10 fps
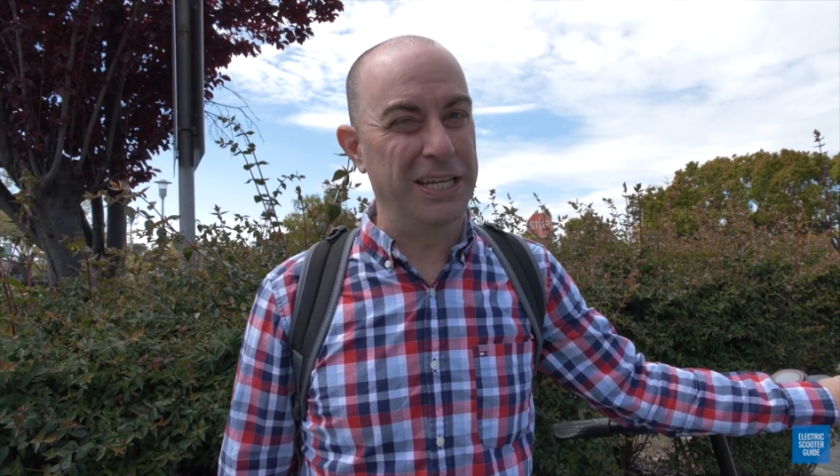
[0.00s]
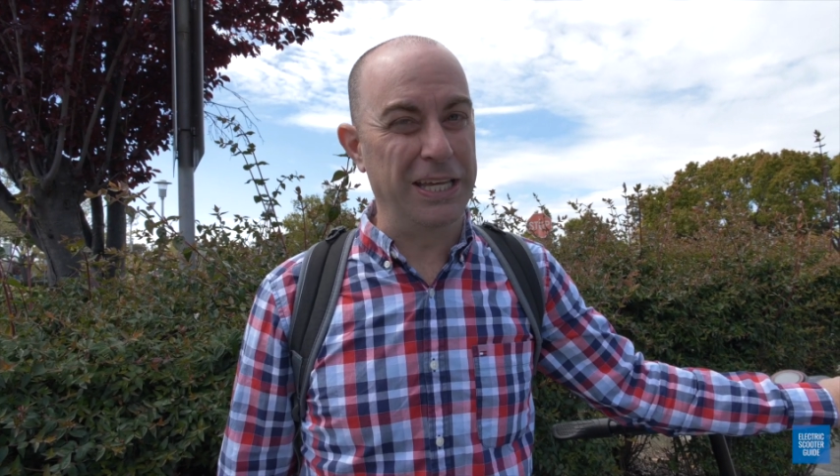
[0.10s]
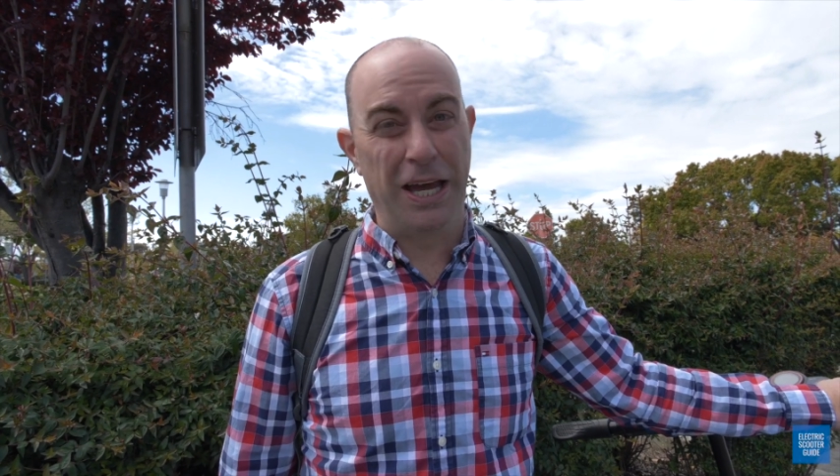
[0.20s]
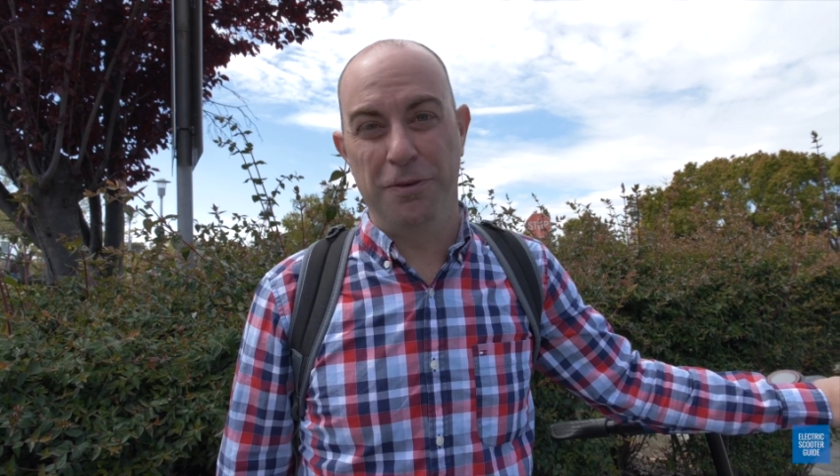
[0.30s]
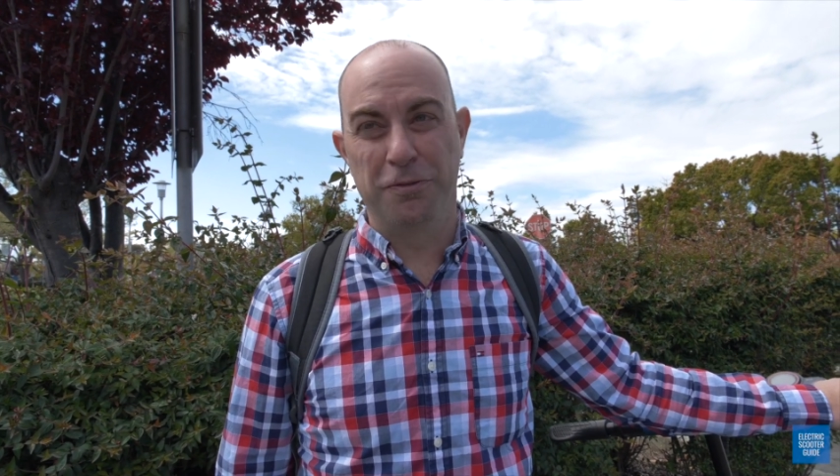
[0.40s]

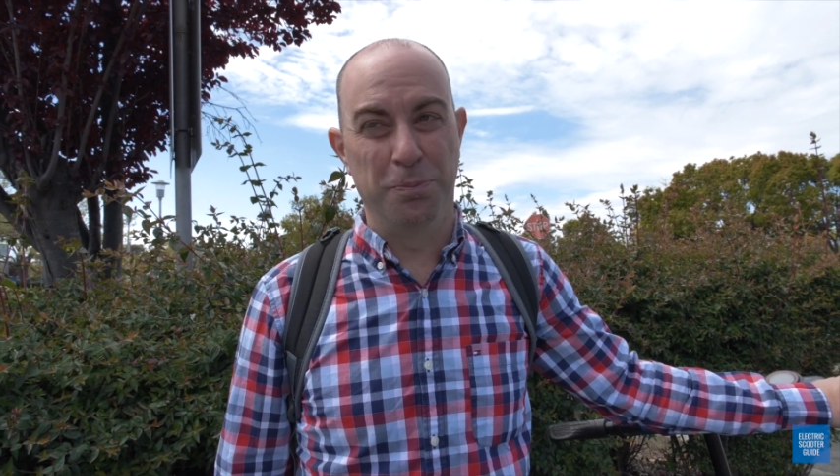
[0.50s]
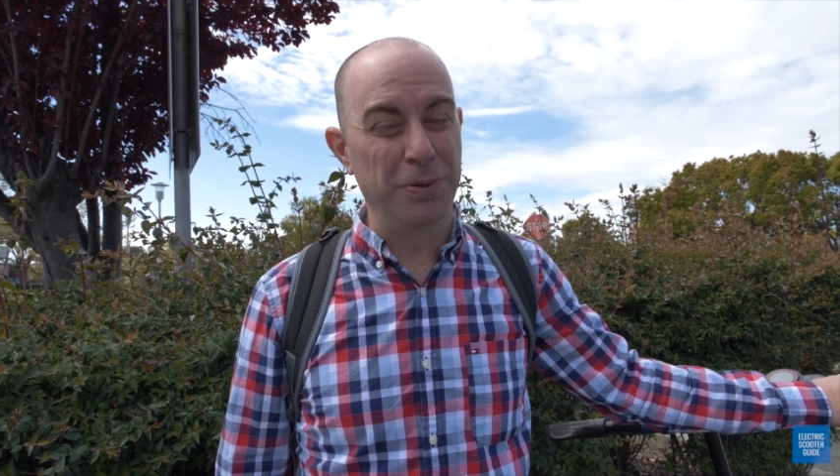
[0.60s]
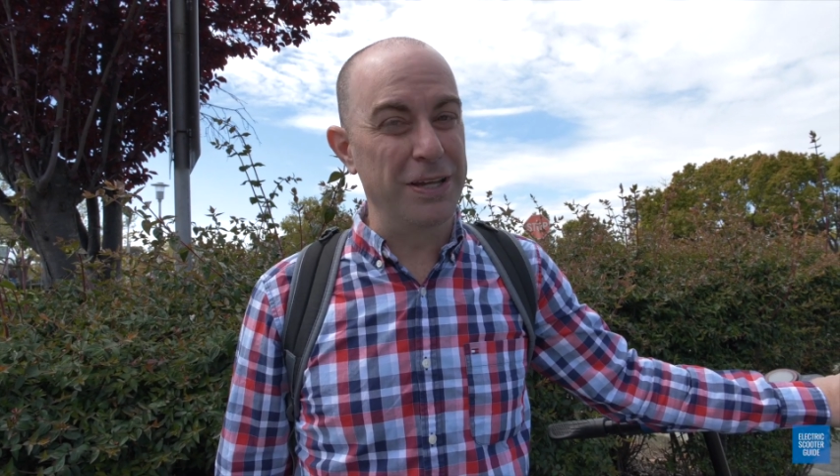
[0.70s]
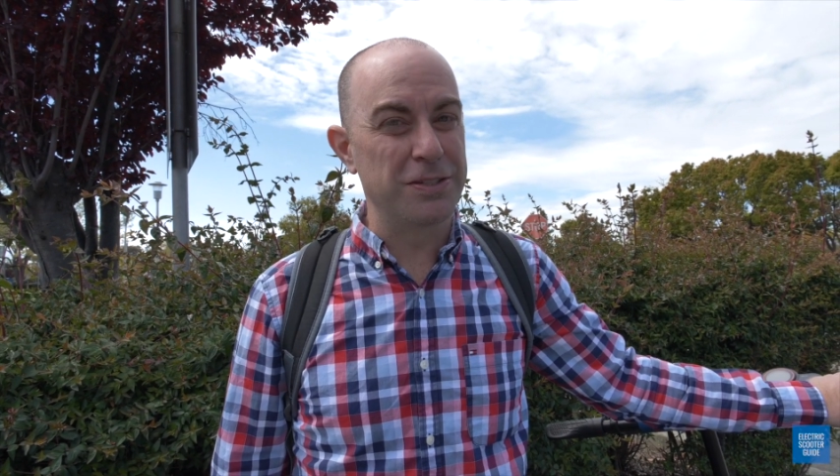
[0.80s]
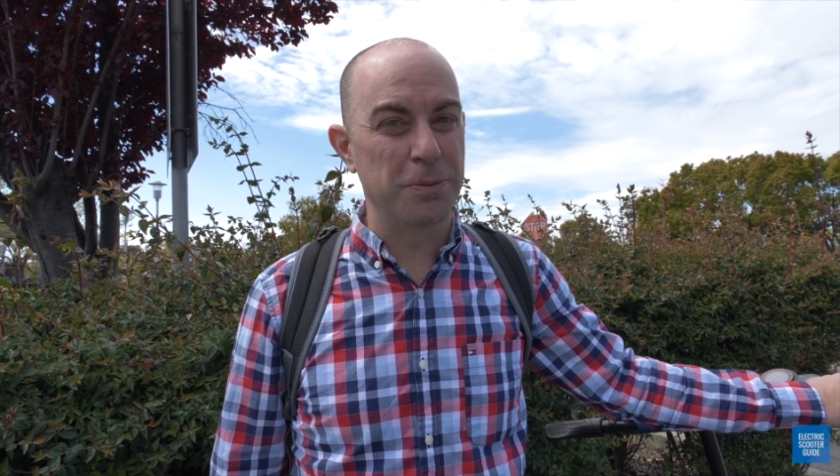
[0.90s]
get from
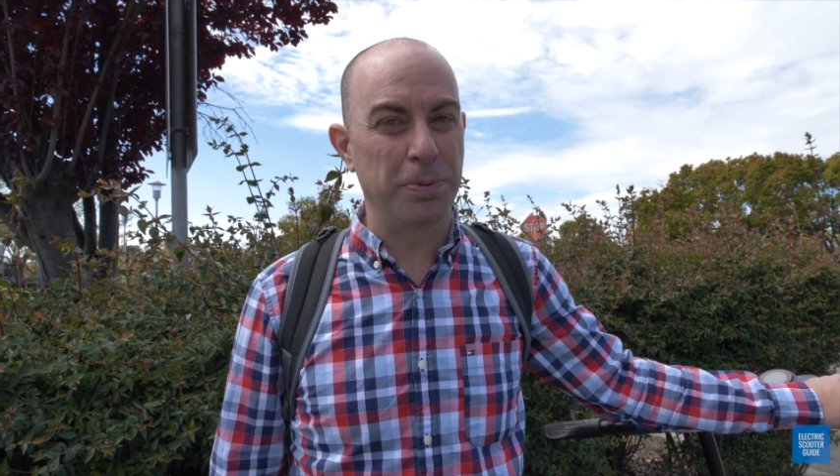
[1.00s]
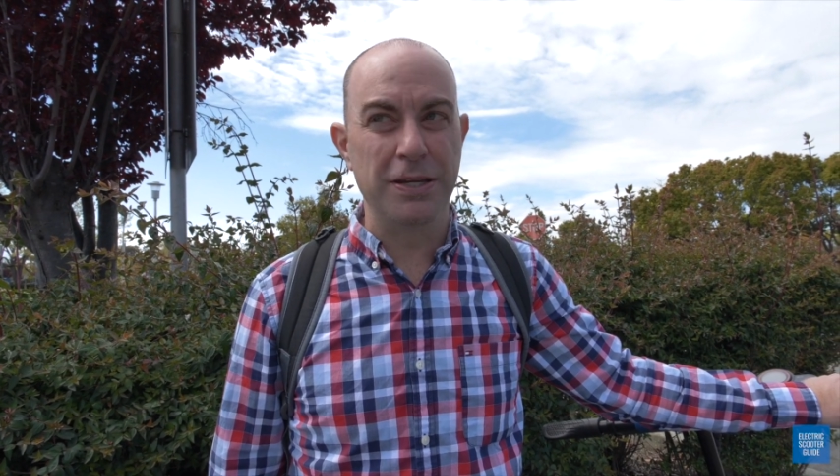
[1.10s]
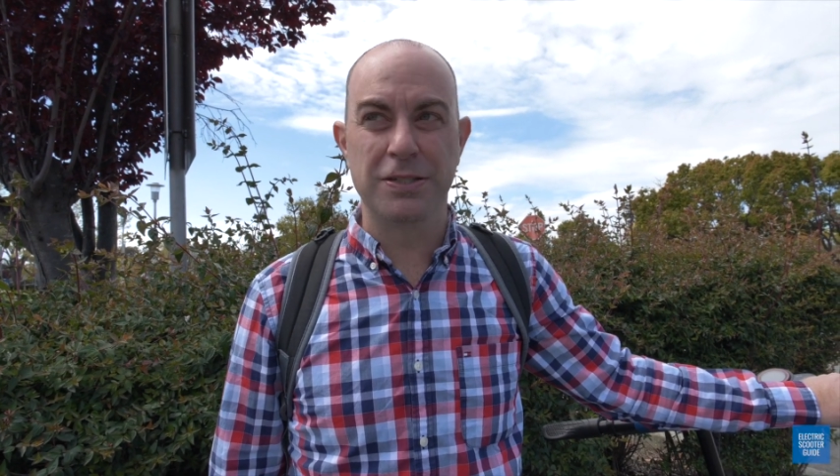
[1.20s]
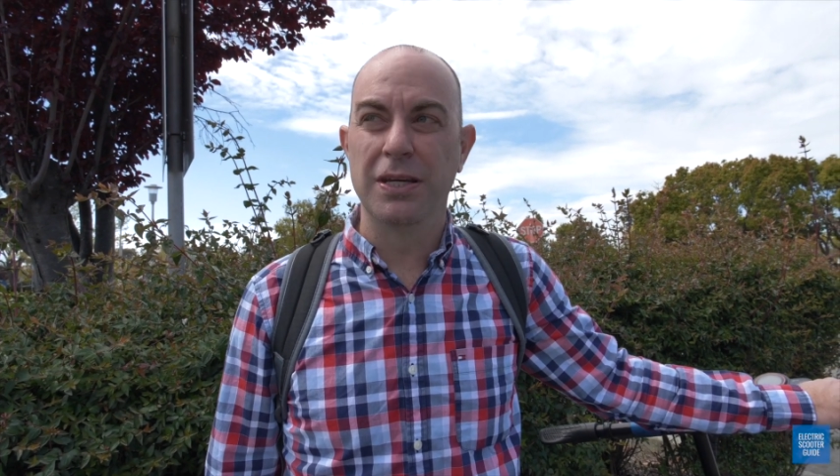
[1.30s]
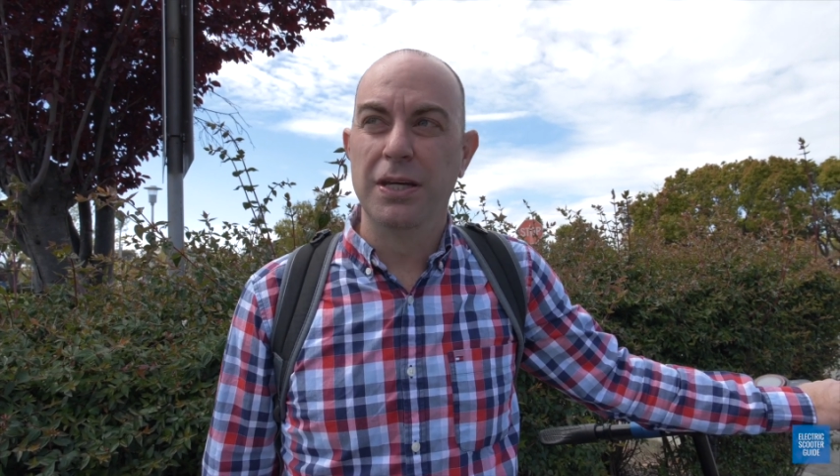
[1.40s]
place to
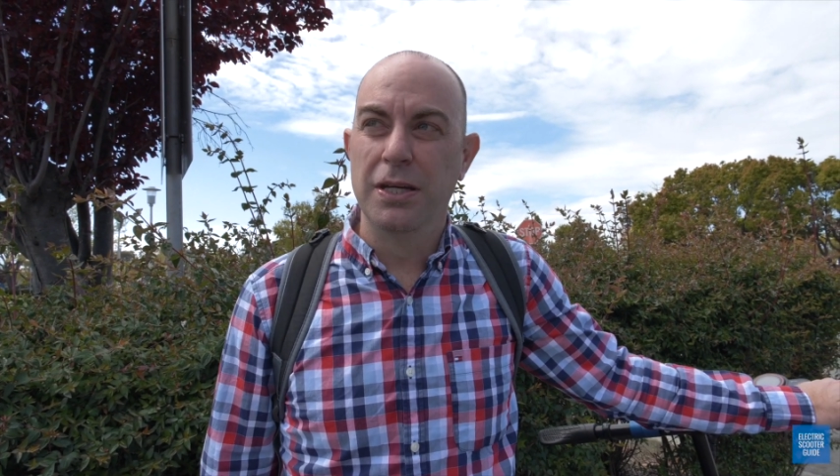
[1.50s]
place.